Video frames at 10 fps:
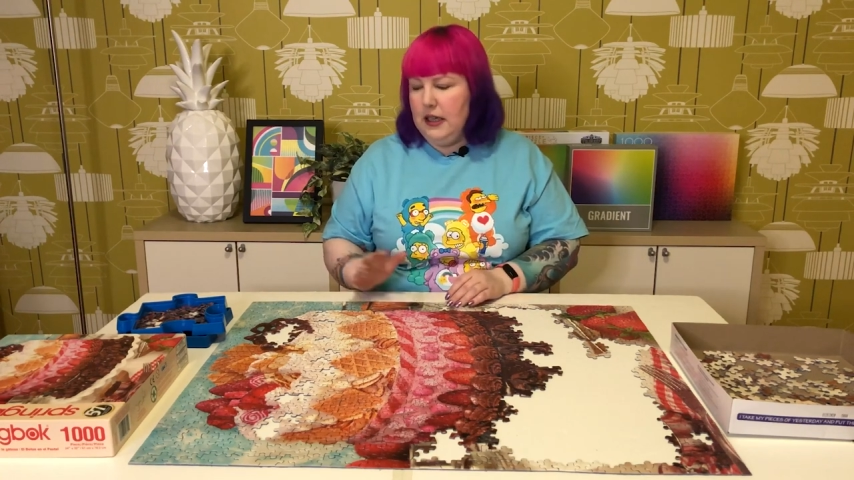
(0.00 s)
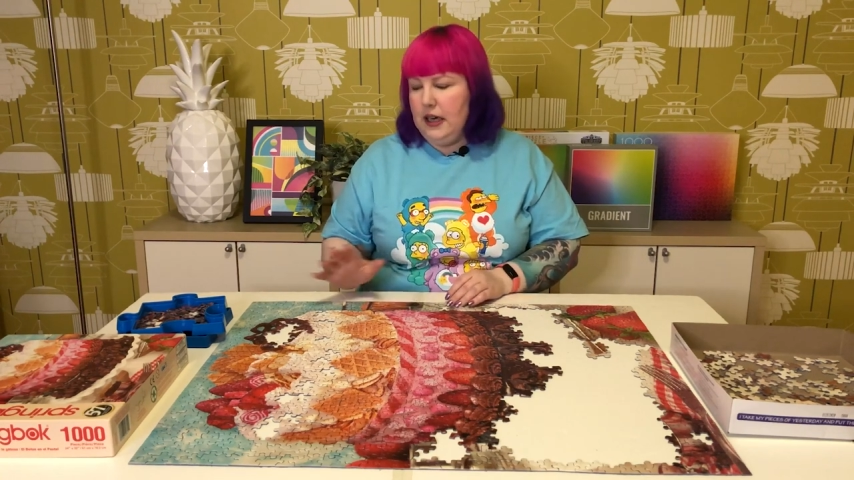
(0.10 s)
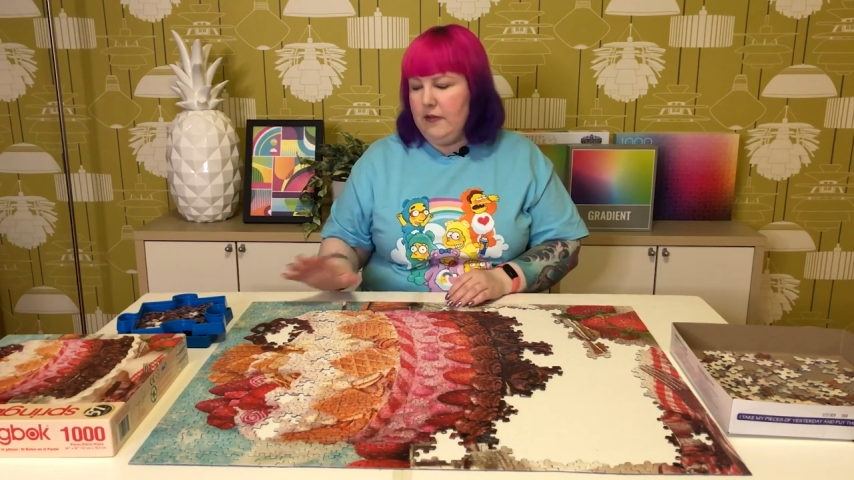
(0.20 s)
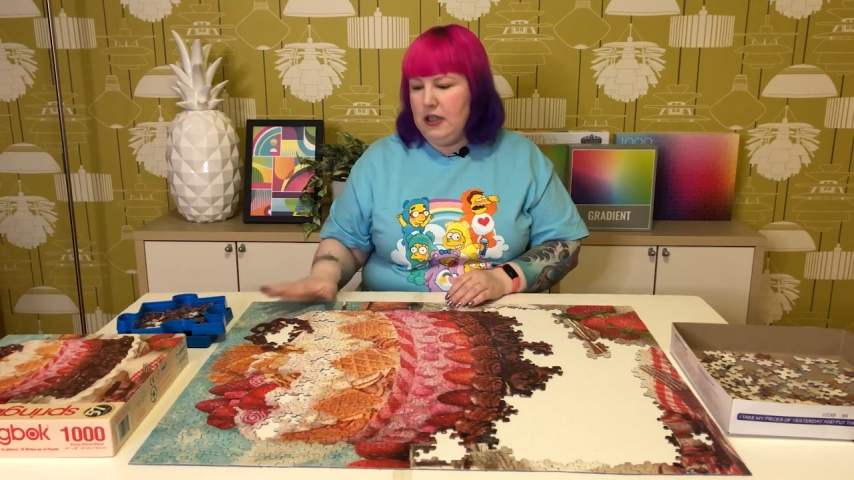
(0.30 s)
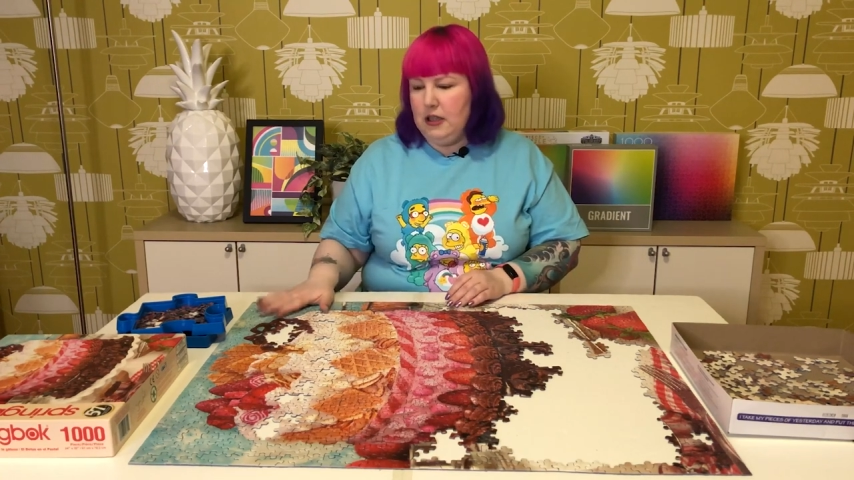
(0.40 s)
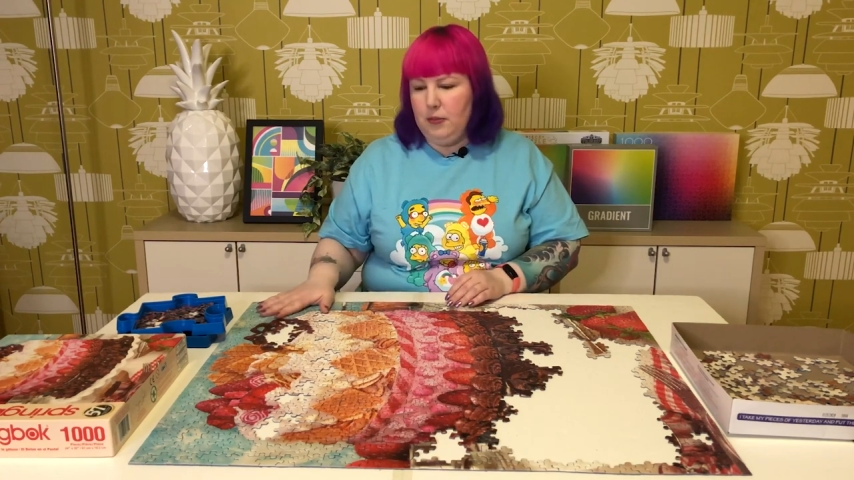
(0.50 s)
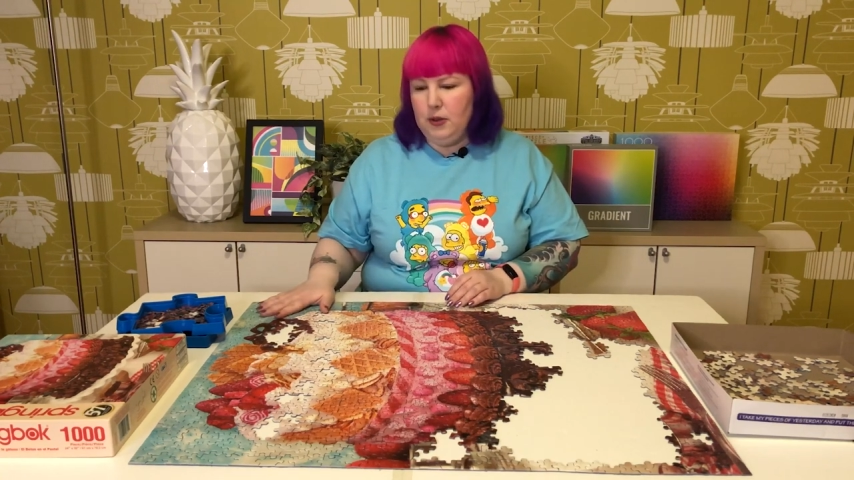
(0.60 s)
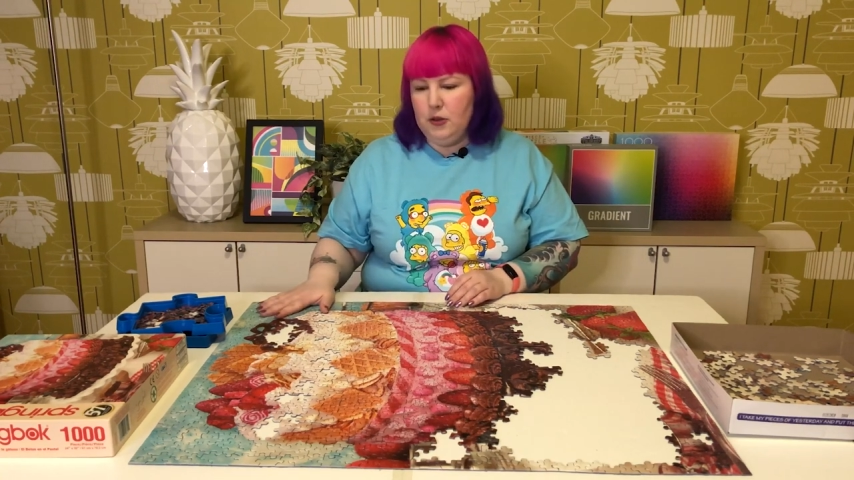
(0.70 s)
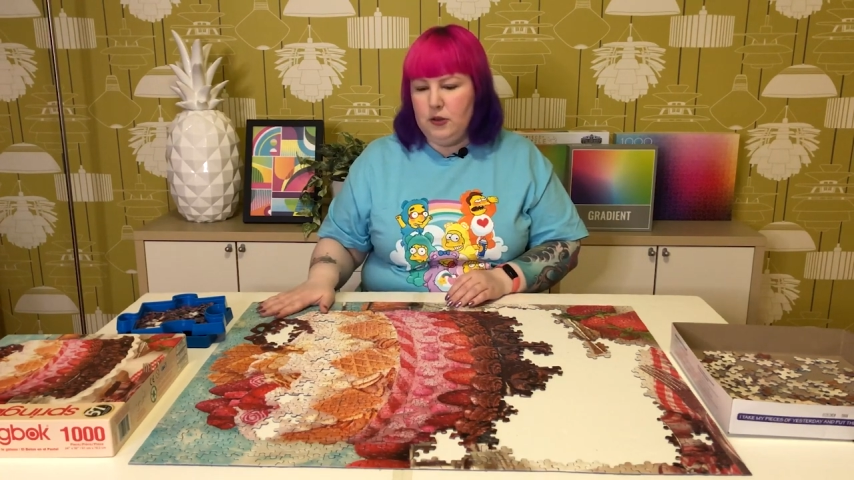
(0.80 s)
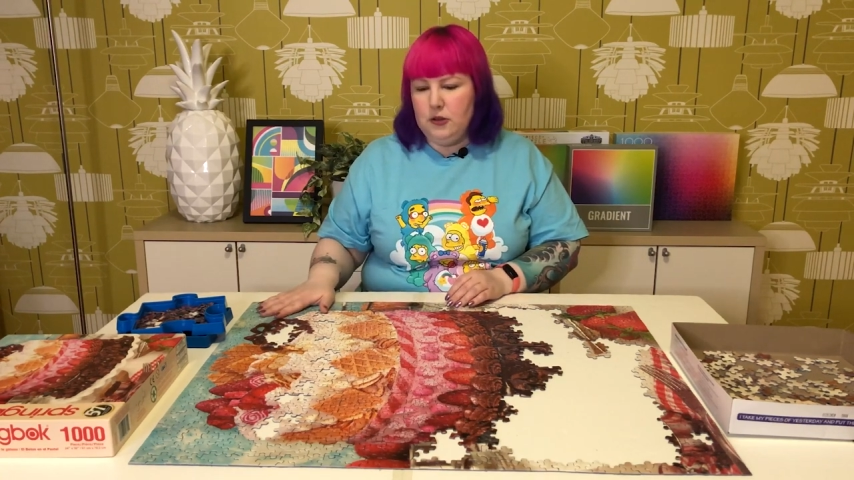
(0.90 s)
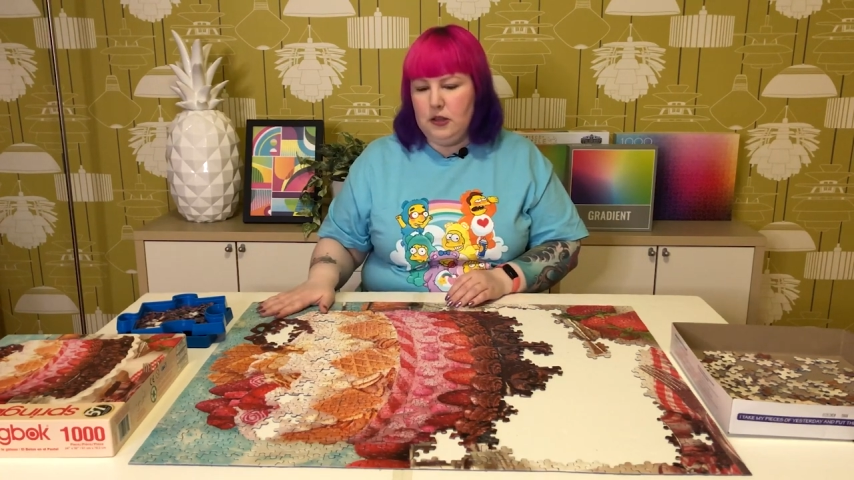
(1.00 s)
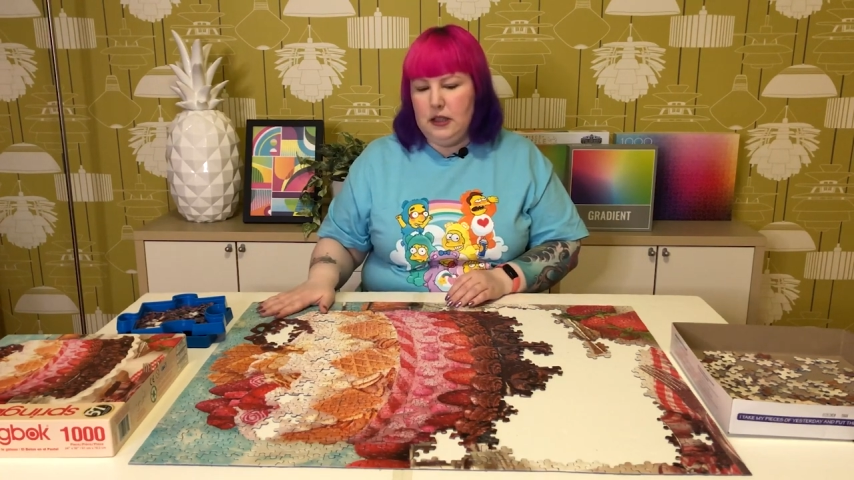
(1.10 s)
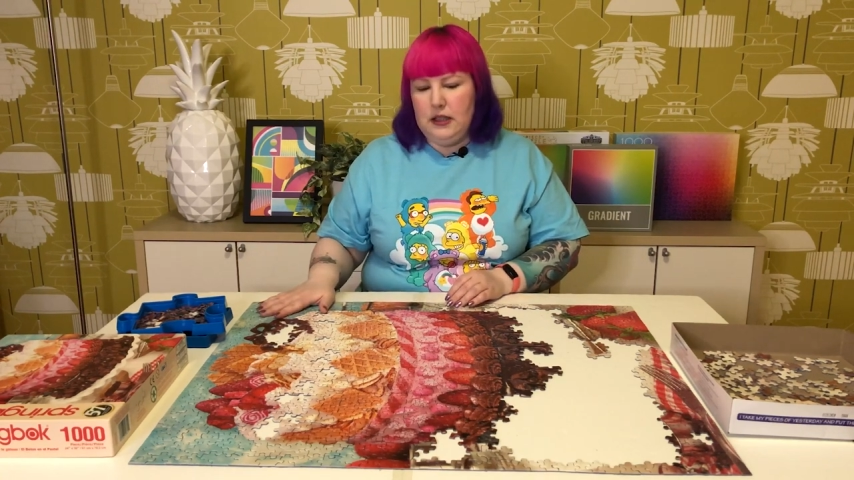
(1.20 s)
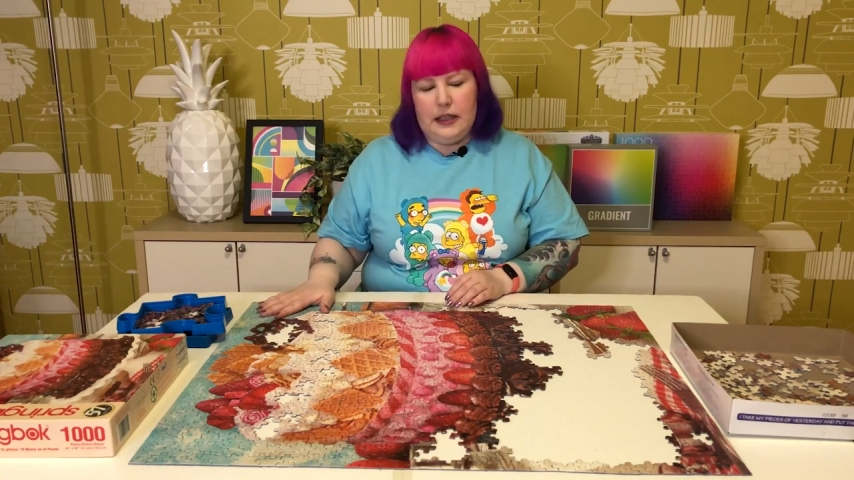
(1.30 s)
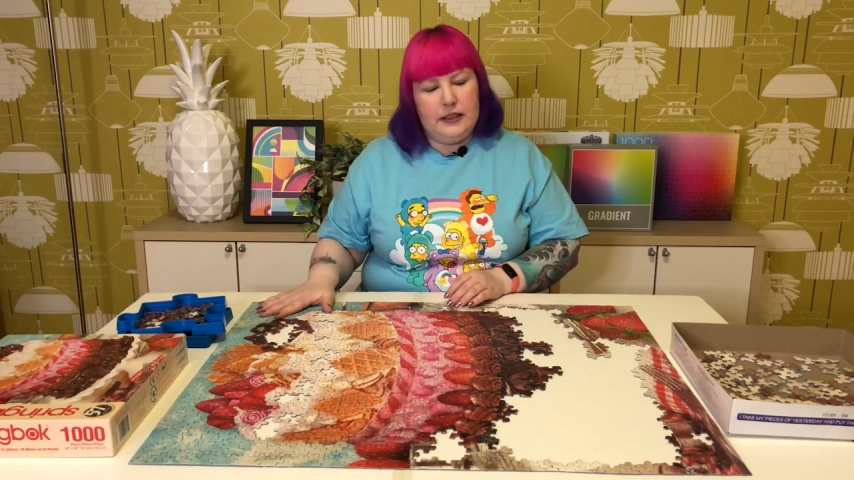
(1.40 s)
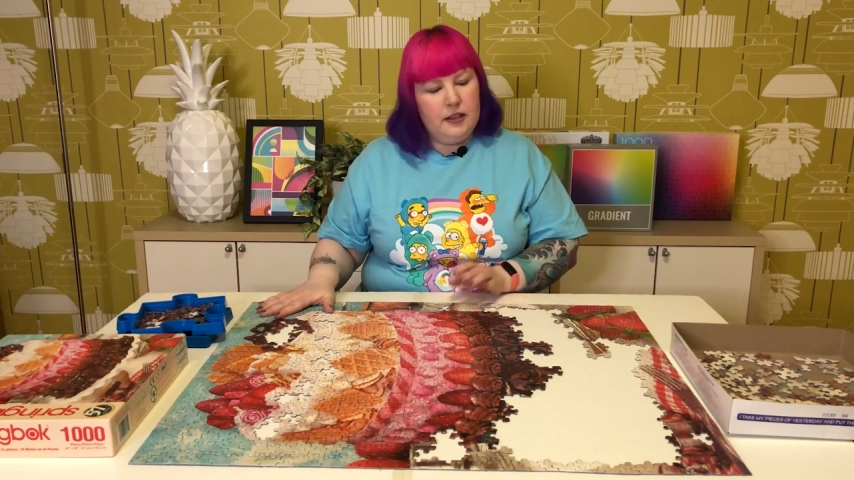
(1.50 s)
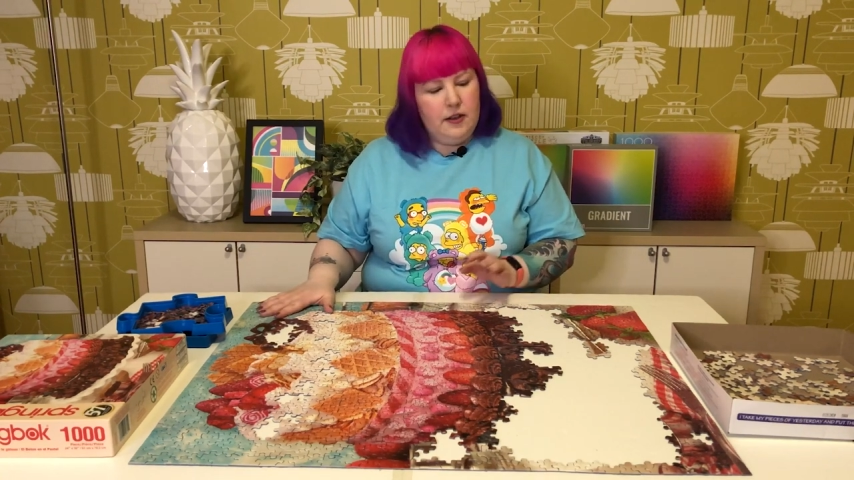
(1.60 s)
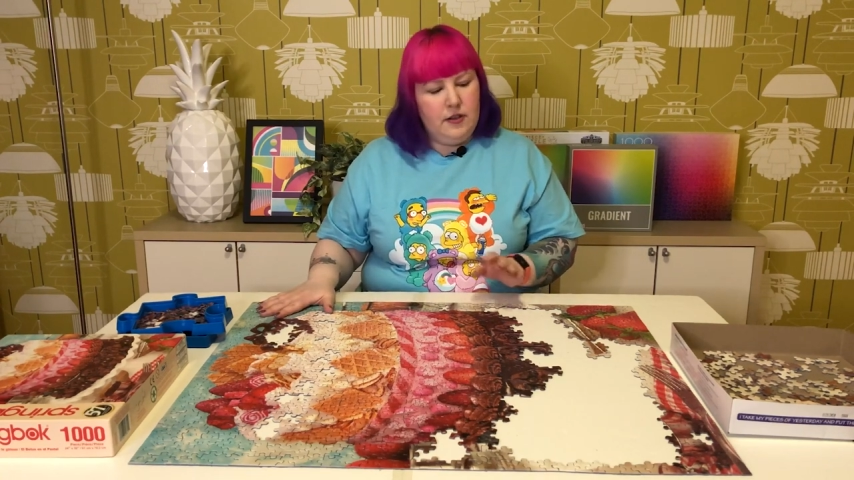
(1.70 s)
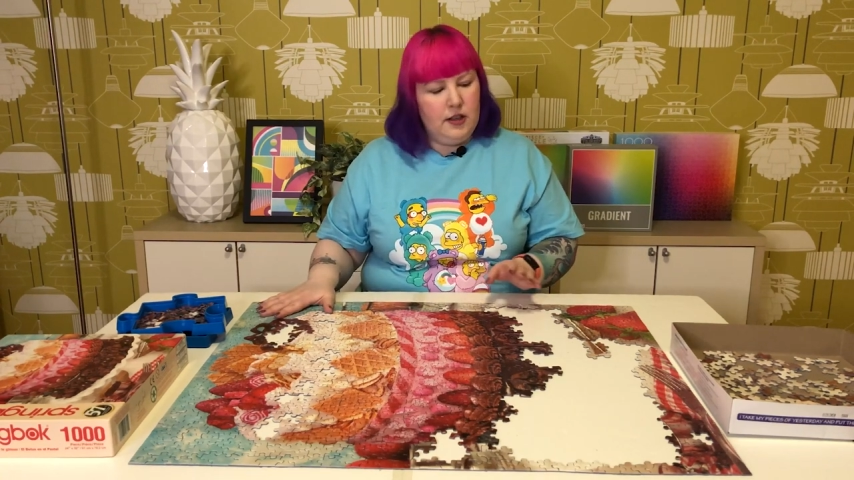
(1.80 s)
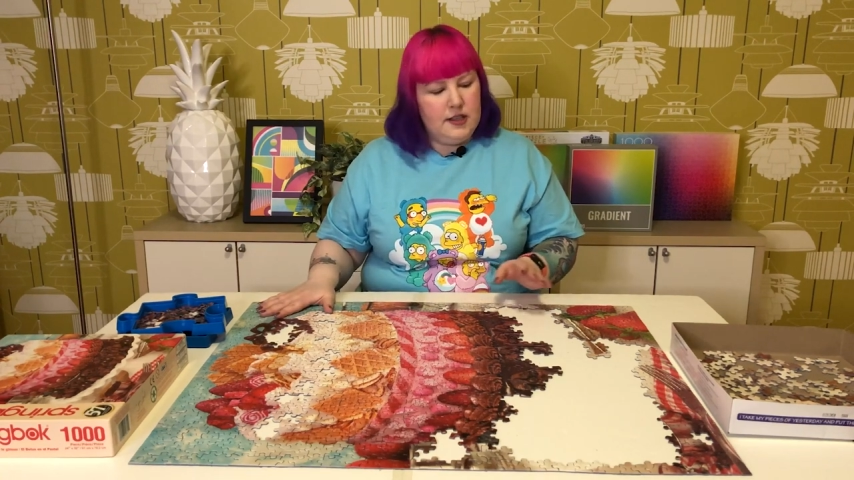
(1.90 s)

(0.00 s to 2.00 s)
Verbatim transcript: and then the blue and then I think